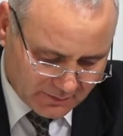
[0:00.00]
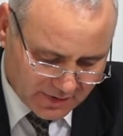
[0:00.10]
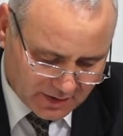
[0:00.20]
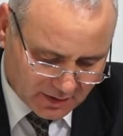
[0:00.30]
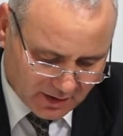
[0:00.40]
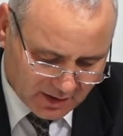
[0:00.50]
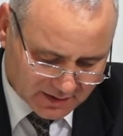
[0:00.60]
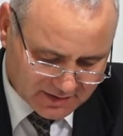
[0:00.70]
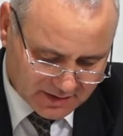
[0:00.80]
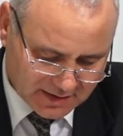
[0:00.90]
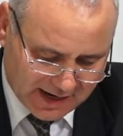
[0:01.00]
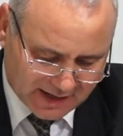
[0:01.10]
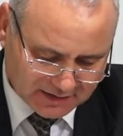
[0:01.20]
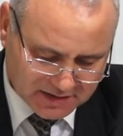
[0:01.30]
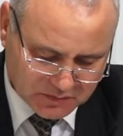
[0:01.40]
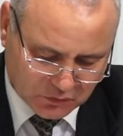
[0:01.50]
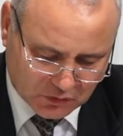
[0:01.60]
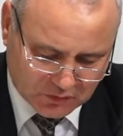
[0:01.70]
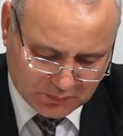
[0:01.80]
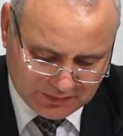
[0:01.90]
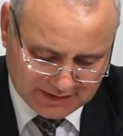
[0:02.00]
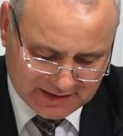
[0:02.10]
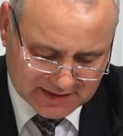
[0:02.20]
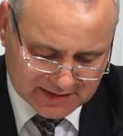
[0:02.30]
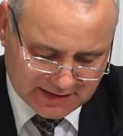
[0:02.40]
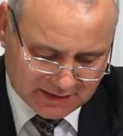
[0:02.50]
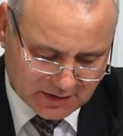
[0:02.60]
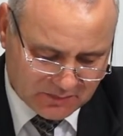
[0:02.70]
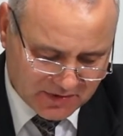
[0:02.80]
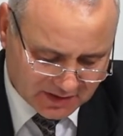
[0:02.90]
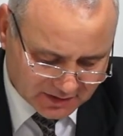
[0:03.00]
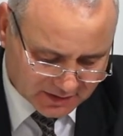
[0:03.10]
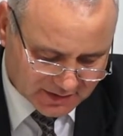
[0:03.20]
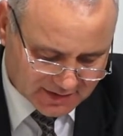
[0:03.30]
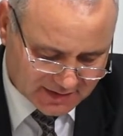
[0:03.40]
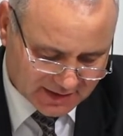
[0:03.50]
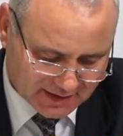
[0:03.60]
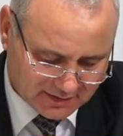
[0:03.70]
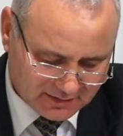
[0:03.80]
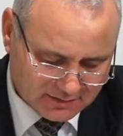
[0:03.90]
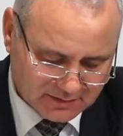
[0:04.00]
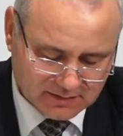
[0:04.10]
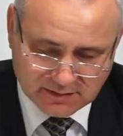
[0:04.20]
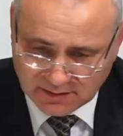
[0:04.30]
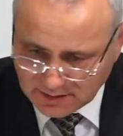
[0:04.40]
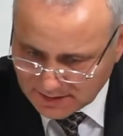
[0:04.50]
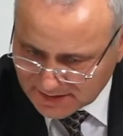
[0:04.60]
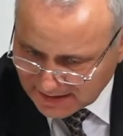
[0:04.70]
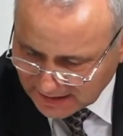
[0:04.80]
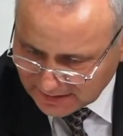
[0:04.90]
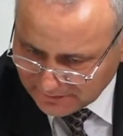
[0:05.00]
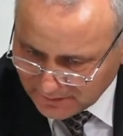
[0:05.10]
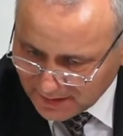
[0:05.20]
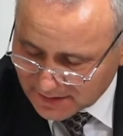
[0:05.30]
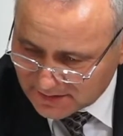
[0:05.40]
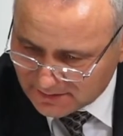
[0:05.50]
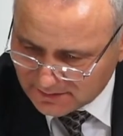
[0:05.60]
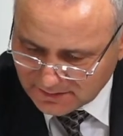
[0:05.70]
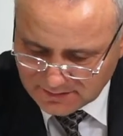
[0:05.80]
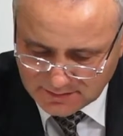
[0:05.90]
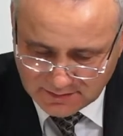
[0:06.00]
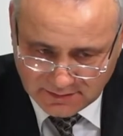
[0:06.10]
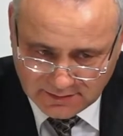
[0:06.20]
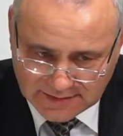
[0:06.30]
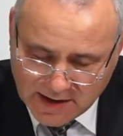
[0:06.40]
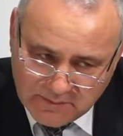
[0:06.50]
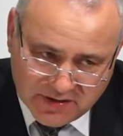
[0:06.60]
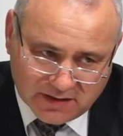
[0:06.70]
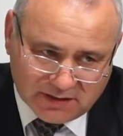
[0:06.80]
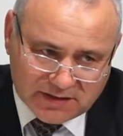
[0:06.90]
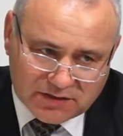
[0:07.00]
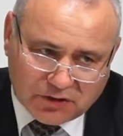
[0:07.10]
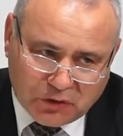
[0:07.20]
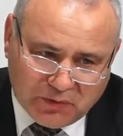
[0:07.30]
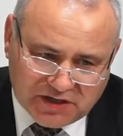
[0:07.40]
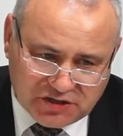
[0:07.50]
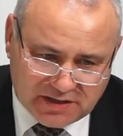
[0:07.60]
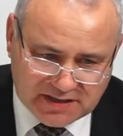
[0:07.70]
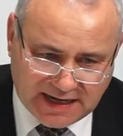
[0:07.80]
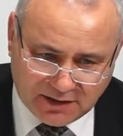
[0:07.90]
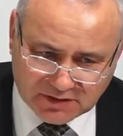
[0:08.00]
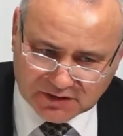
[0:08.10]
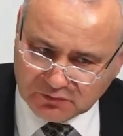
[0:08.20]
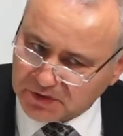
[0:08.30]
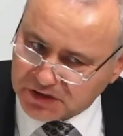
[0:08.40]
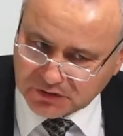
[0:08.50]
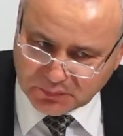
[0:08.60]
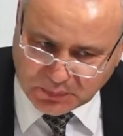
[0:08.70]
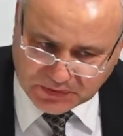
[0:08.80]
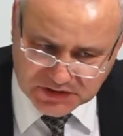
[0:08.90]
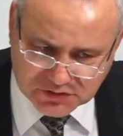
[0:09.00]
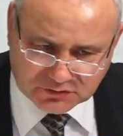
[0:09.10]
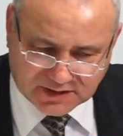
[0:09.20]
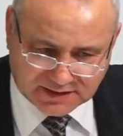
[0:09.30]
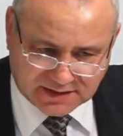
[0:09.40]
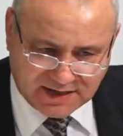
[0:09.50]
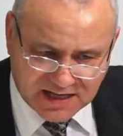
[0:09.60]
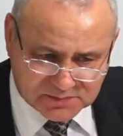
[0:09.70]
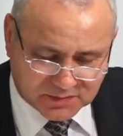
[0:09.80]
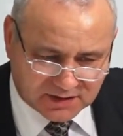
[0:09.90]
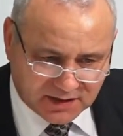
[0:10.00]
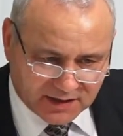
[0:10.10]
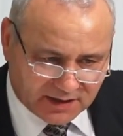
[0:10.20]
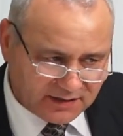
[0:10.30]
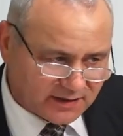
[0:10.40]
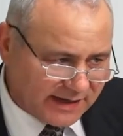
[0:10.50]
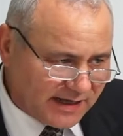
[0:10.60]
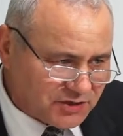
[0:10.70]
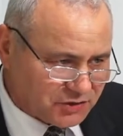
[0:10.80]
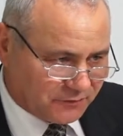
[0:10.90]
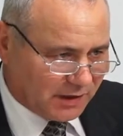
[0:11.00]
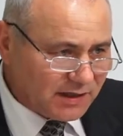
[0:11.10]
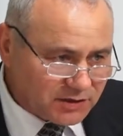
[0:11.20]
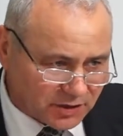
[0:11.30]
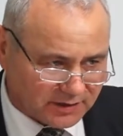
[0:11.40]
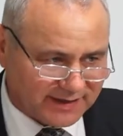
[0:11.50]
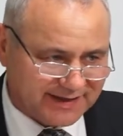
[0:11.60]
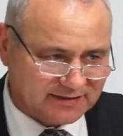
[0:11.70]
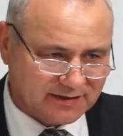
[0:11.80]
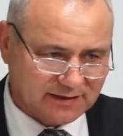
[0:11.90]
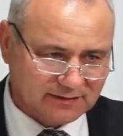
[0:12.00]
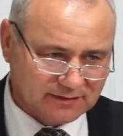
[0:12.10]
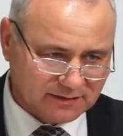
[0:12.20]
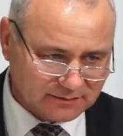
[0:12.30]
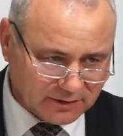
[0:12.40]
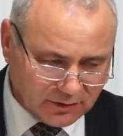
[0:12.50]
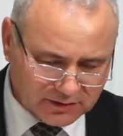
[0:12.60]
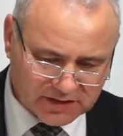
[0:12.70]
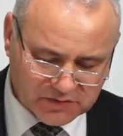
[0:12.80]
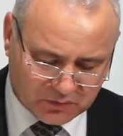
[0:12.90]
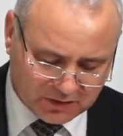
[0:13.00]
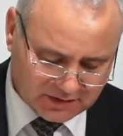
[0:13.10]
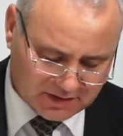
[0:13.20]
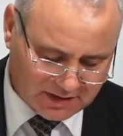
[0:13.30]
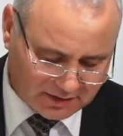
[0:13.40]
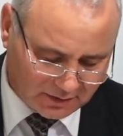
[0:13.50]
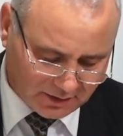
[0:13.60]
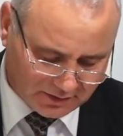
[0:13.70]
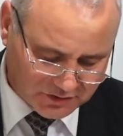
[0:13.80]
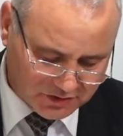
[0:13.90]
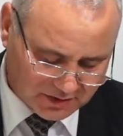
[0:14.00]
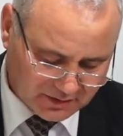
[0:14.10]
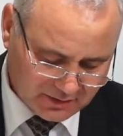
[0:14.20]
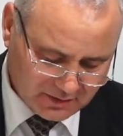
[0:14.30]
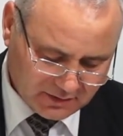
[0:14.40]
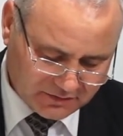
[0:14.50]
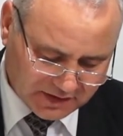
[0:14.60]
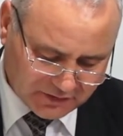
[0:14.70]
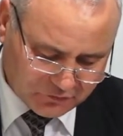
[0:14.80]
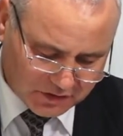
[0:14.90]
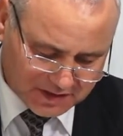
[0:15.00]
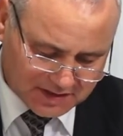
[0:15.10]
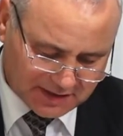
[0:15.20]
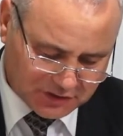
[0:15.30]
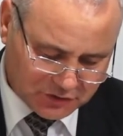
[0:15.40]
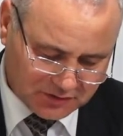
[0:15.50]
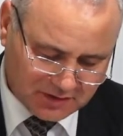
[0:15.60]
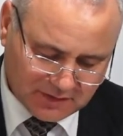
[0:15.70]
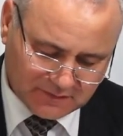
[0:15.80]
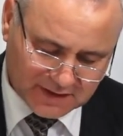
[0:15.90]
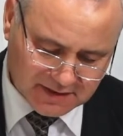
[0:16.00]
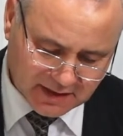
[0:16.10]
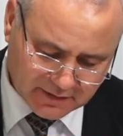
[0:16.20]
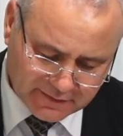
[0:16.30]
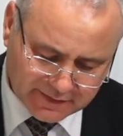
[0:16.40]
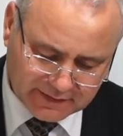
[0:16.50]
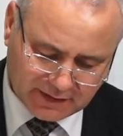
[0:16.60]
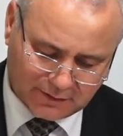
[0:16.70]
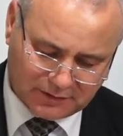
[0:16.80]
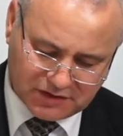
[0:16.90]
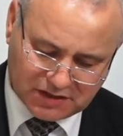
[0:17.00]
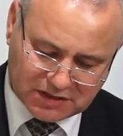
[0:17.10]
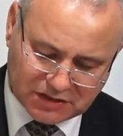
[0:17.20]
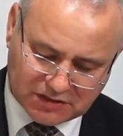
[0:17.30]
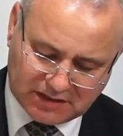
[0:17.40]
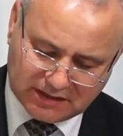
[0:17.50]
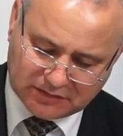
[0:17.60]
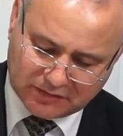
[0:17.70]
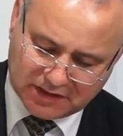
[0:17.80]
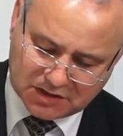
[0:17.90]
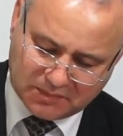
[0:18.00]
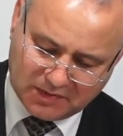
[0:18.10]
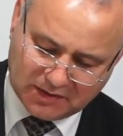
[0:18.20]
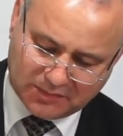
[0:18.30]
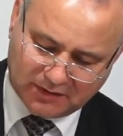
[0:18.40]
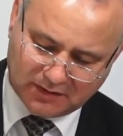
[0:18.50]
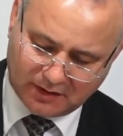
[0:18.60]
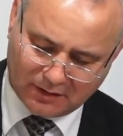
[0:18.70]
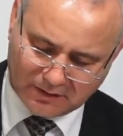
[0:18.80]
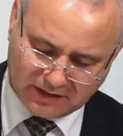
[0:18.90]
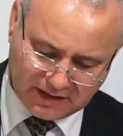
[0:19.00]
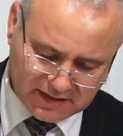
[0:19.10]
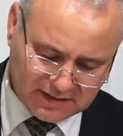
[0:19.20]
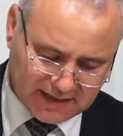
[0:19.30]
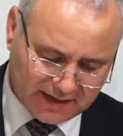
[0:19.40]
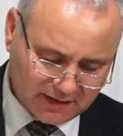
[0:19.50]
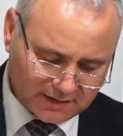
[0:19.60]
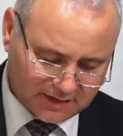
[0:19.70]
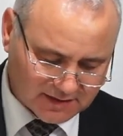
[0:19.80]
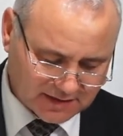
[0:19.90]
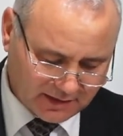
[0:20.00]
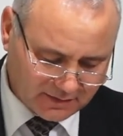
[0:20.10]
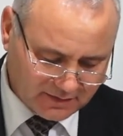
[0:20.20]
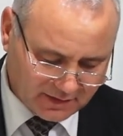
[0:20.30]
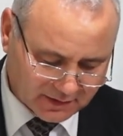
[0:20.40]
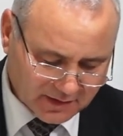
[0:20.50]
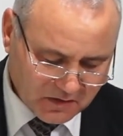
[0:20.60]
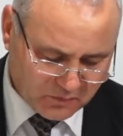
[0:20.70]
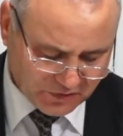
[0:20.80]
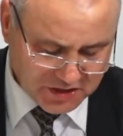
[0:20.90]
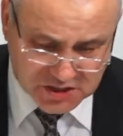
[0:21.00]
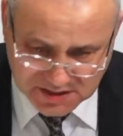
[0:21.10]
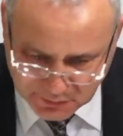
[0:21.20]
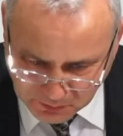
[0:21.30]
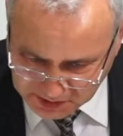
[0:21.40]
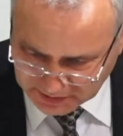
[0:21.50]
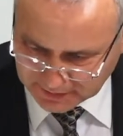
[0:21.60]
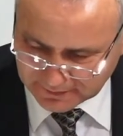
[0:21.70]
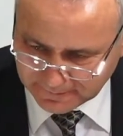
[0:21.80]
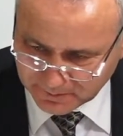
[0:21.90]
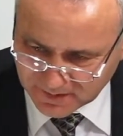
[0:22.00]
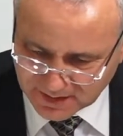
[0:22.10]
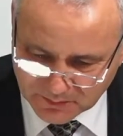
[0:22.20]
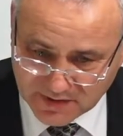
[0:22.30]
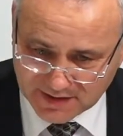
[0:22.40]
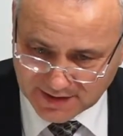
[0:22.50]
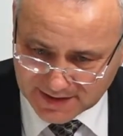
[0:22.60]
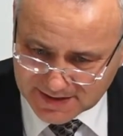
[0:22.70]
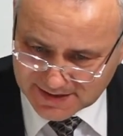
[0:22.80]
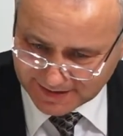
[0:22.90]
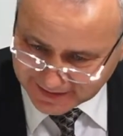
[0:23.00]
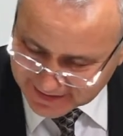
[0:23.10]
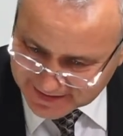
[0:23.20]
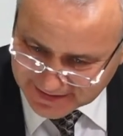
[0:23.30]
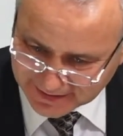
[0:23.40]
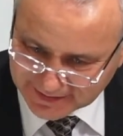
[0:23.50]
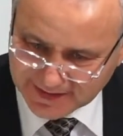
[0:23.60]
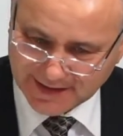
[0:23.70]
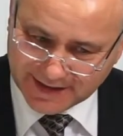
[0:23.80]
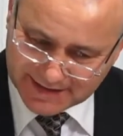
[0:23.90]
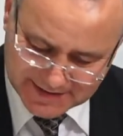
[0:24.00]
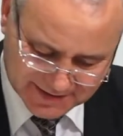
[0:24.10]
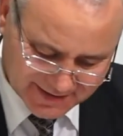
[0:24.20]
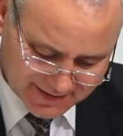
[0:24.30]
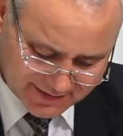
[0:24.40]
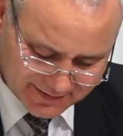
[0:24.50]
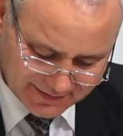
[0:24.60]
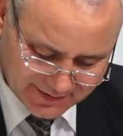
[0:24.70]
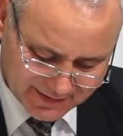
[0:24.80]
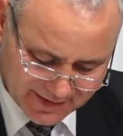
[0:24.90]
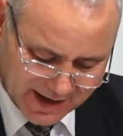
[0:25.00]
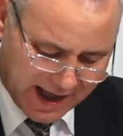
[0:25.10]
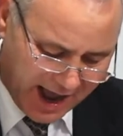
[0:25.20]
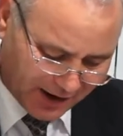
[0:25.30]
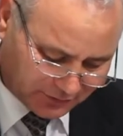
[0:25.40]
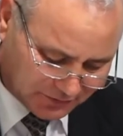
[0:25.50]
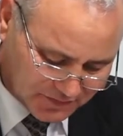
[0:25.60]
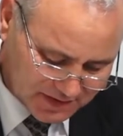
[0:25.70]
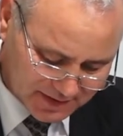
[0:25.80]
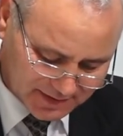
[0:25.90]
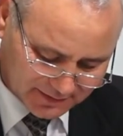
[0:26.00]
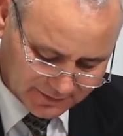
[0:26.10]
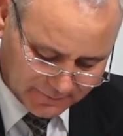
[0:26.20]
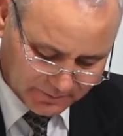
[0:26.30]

Because God is more pleased in obedience than in sacrifice. Amen. The appeal is, or question is, how then we should preach today the gospel in the age of internet and uh, all this modern technology, twenty-first century. The same thing the Lord Jesus did reach the people on His day. The same thing. Preach the word. Be instant. In season, out of season.